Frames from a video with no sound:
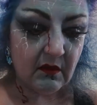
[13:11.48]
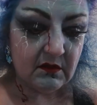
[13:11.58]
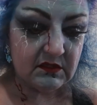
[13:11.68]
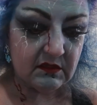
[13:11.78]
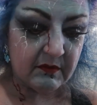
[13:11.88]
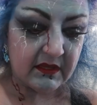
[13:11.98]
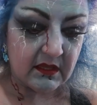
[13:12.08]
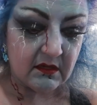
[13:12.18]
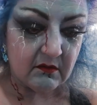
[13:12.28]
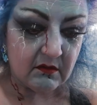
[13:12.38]
Teeth
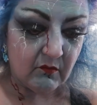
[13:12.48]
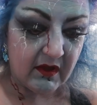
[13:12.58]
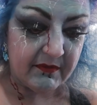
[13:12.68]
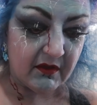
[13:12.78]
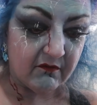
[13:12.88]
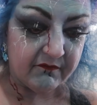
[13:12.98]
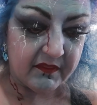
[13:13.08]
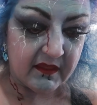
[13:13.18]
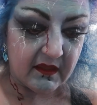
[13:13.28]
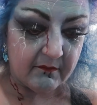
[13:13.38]
back in, wiping off
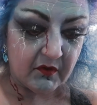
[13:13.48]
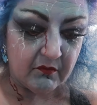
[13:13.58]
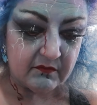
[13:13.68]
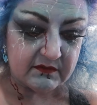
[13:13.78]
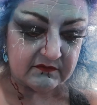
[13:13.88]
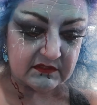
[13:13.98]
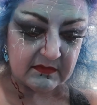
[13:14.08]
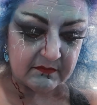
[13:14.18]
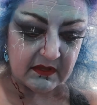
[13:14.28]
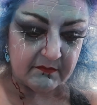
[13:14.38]
the, oh, so I just
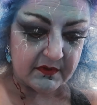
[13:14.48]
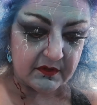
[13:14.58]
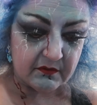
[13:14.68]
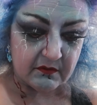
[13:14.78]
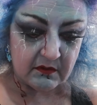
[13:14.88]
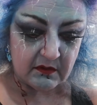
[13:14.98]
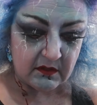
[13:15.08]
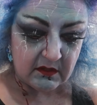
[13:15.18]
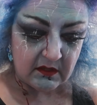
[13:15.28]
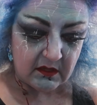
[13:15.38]
made mine blue.
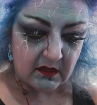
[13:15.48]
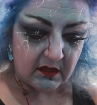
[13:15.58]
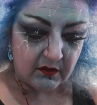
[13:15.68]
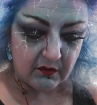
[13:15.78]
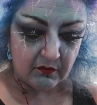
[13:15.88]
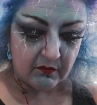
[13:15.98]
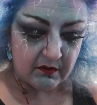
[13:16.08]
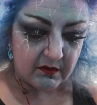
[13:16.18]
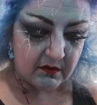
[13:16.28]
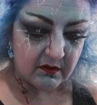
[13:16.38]

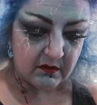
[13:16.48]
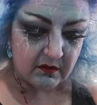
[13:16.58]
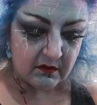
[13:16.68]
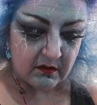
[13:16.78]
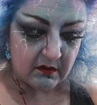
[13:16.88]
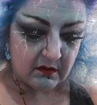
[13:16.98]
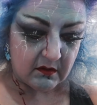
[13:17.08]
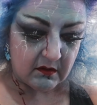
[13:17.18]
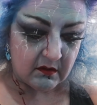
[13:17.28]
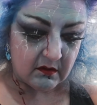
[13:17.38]
Uh-oh.
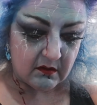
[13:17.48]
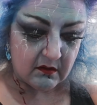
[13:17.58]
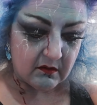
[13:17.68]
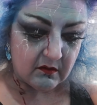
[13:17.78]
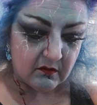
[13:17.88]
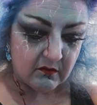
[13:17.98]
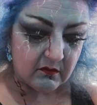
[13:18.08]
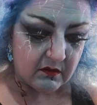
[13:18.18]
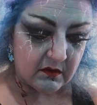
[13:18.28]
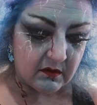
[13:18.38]
Uh-oh.